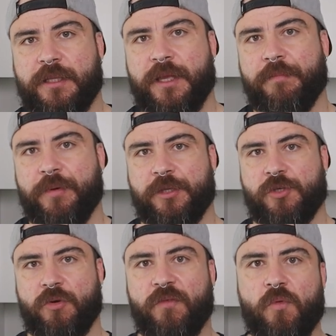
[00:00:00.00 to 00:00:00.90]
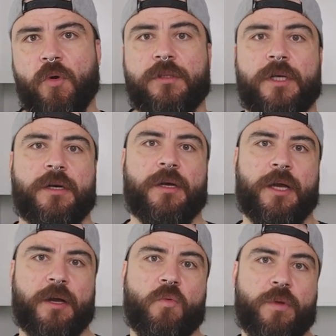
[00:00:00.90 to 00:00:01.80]
the temperature of water,
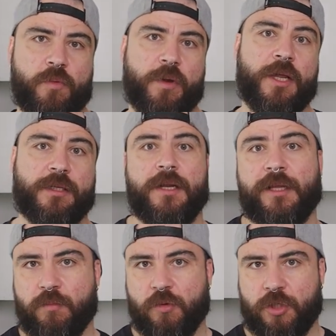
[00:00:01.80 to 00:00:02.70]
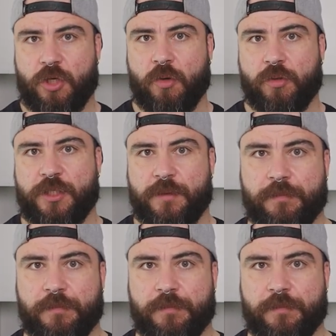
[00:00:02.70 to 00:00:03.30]
uh, we will extract more salts.